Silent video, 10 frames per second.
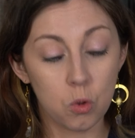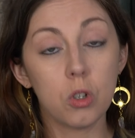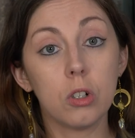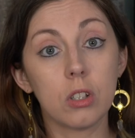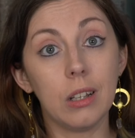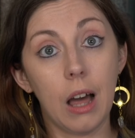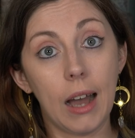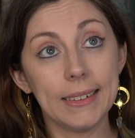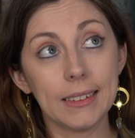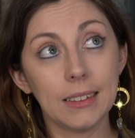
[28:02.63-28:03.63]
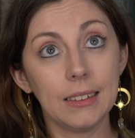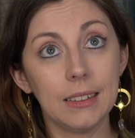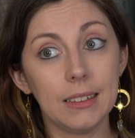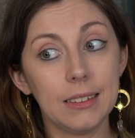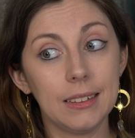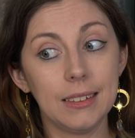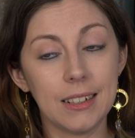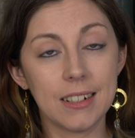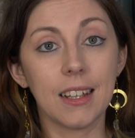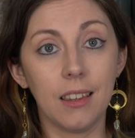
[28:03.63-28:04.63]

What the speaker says: There's a lot. There's a